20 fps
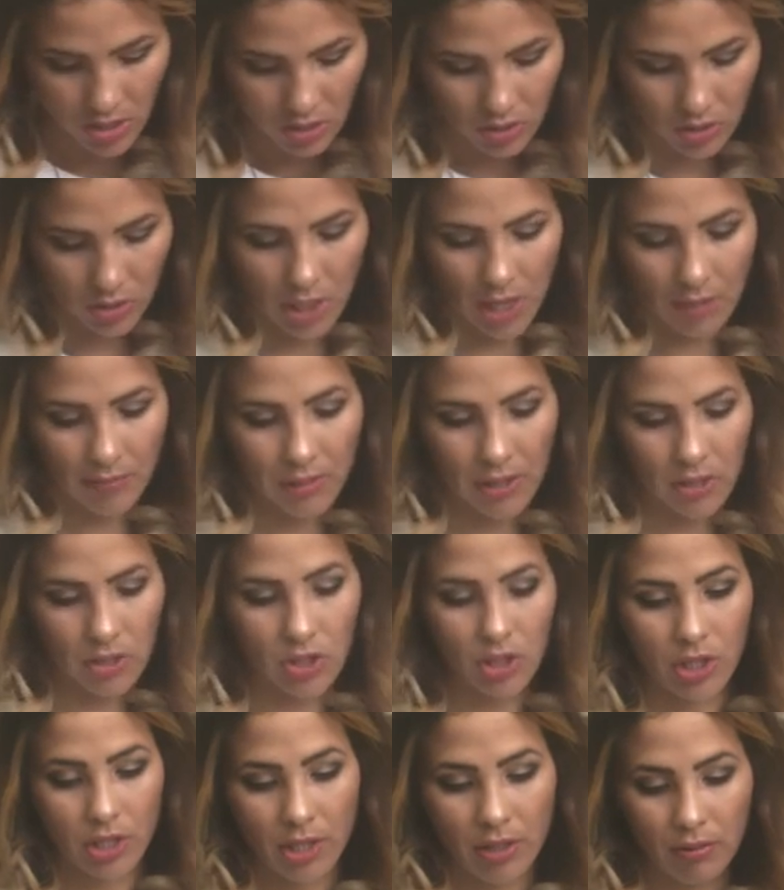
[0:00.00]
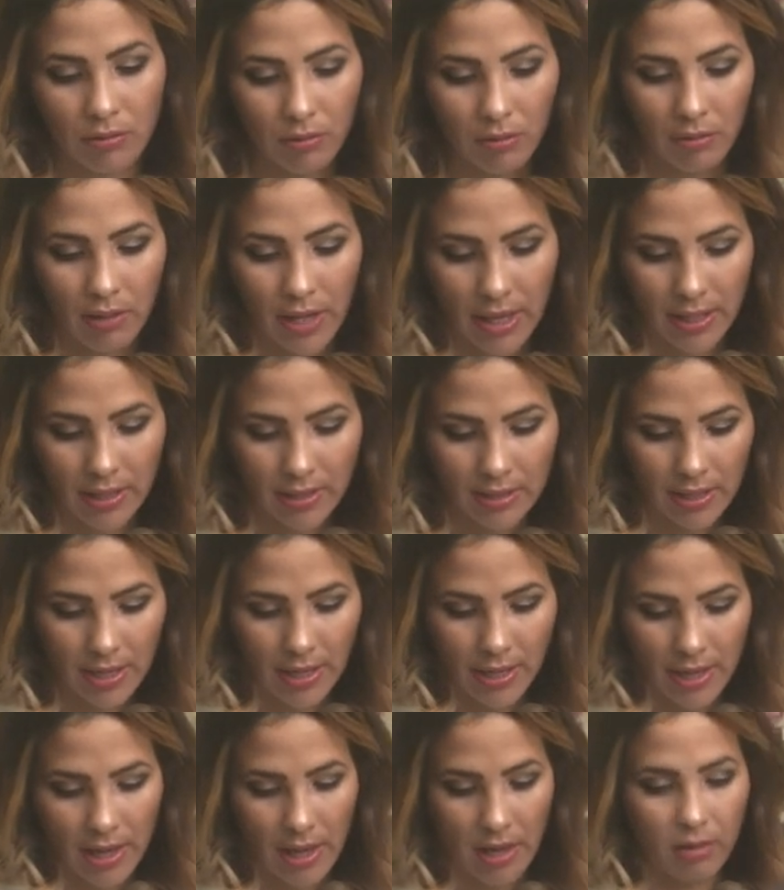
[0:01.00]
So now I'm going to turn it right
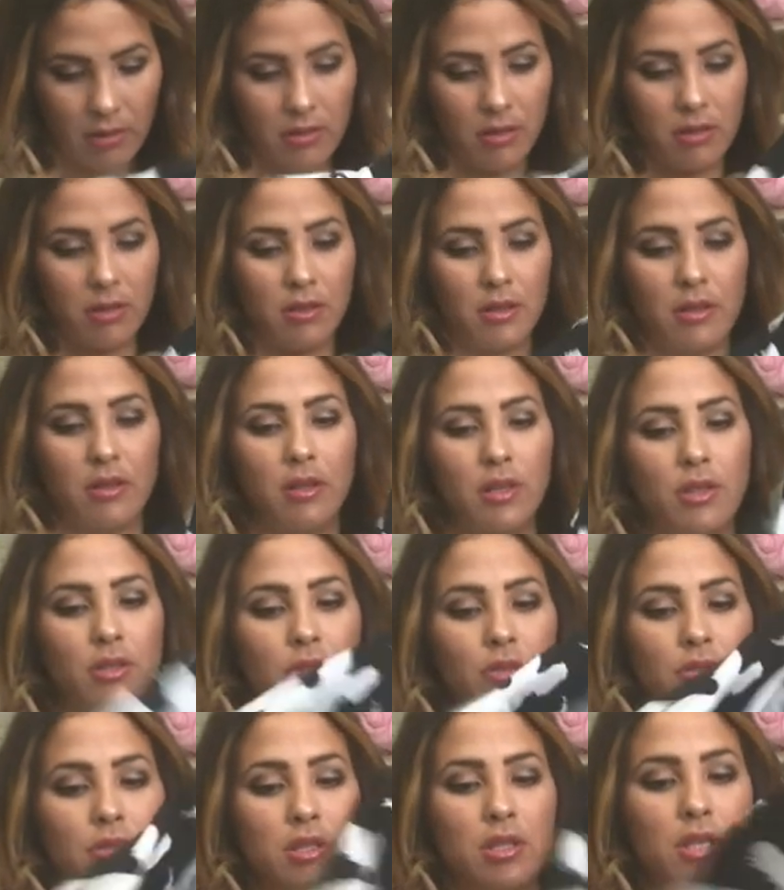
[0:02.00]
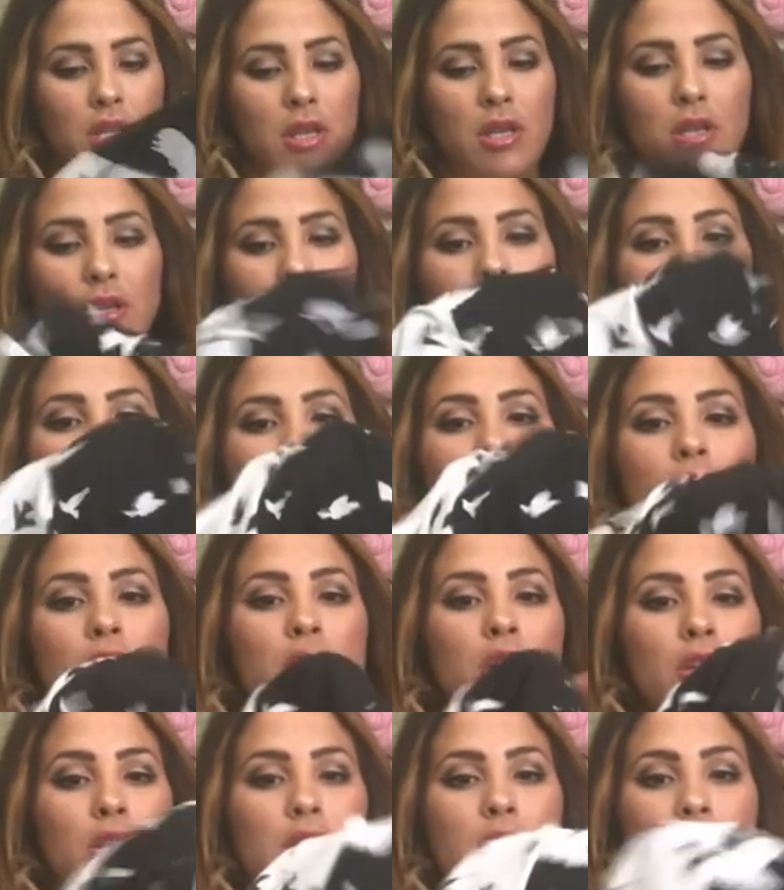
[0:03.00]
side out and you'll see.
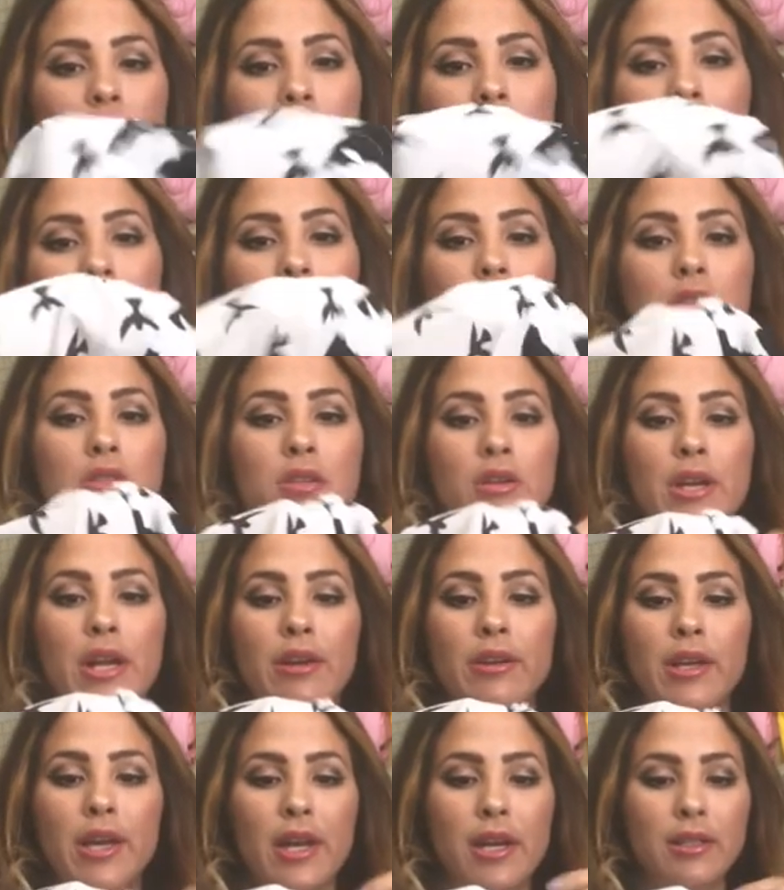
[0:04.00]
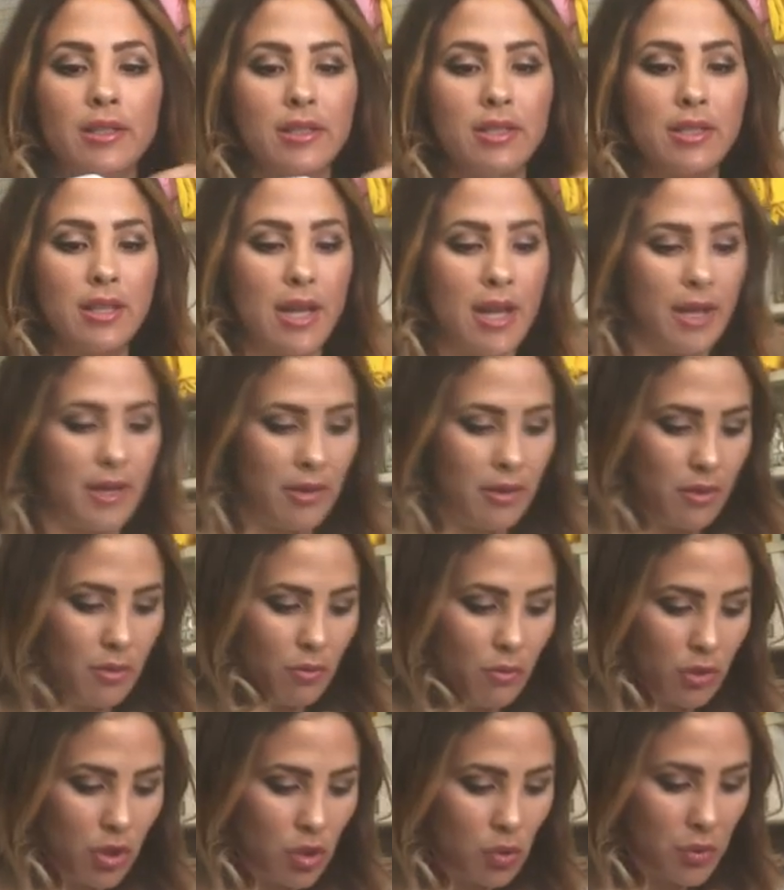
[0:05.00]
So now you got to decide,
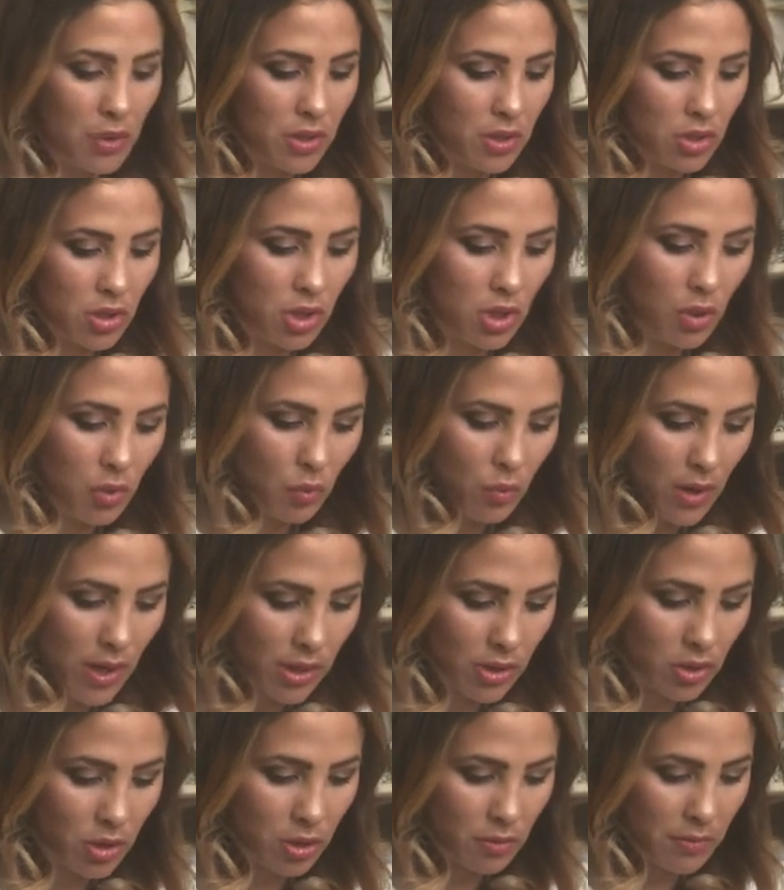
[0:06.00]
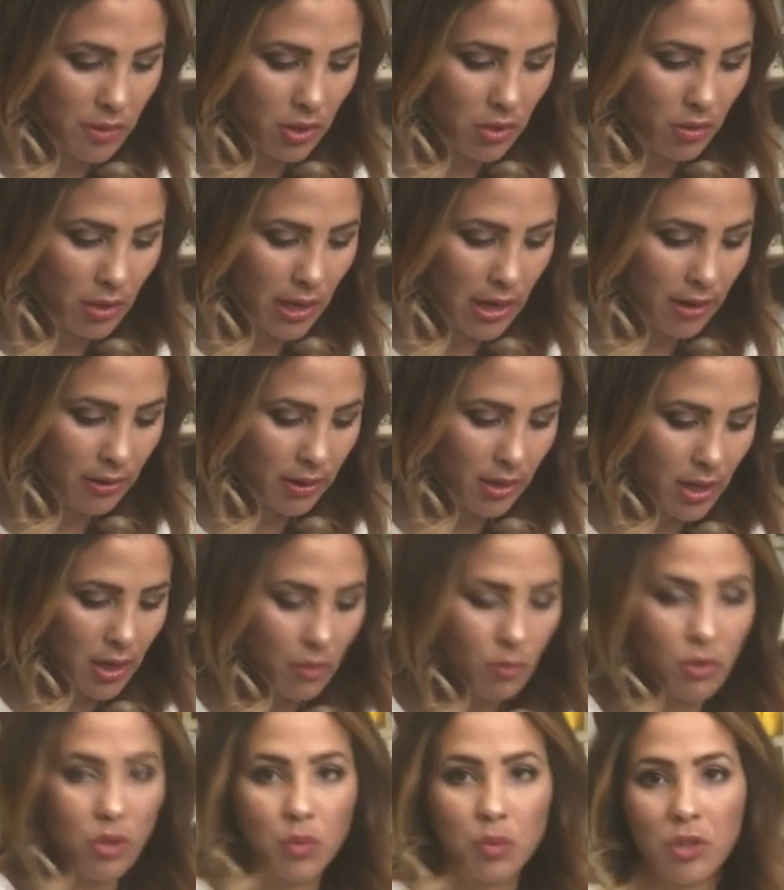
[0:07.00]
which one do you want to be your outer
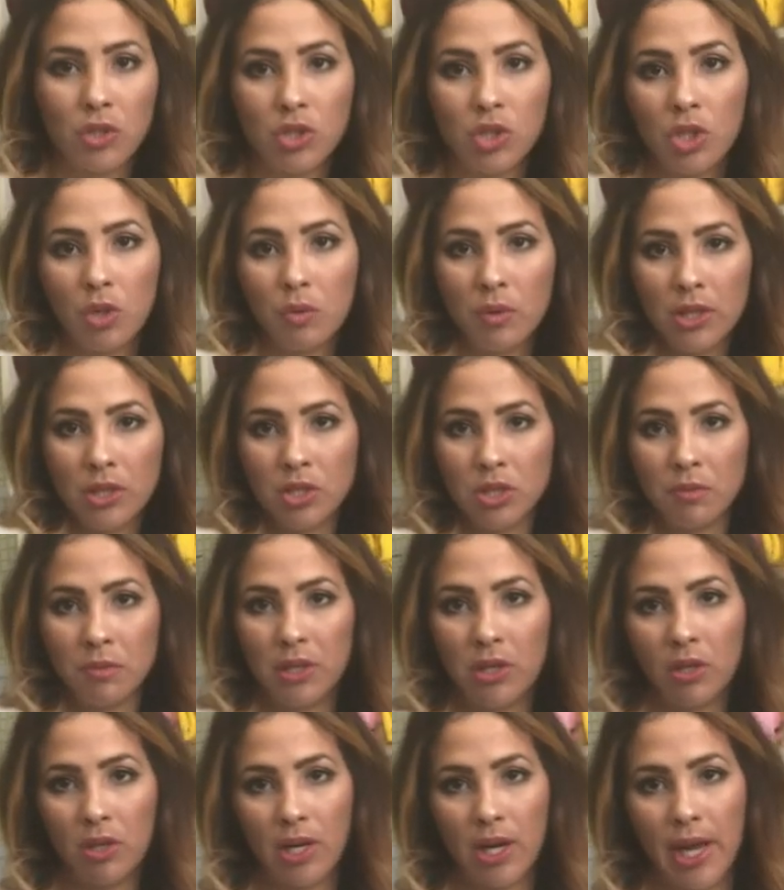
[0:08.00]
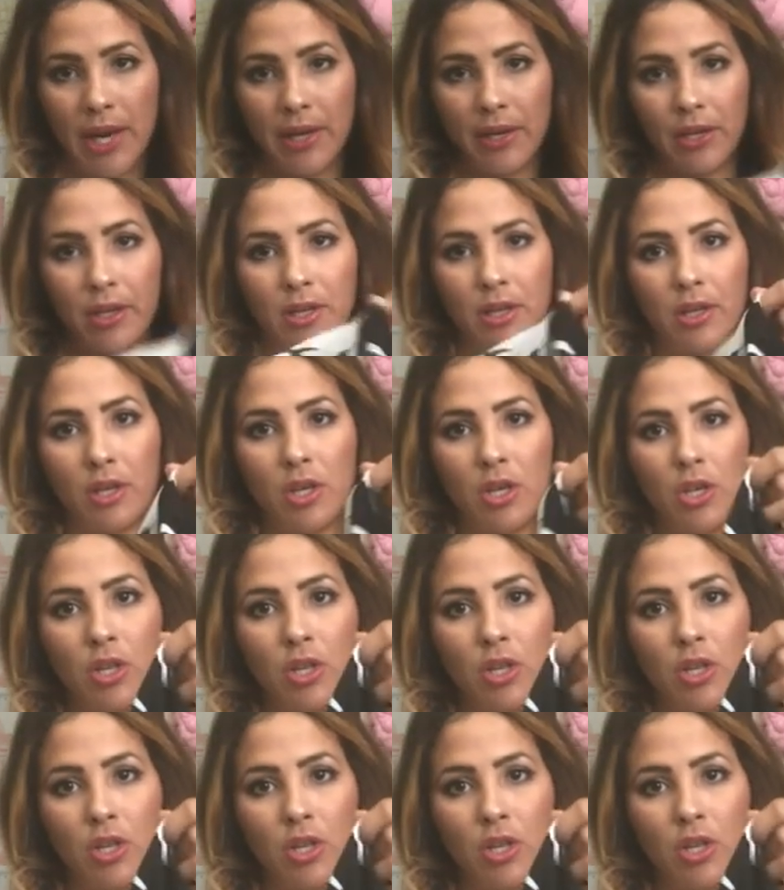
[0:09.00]
and which one do you want to be your liner?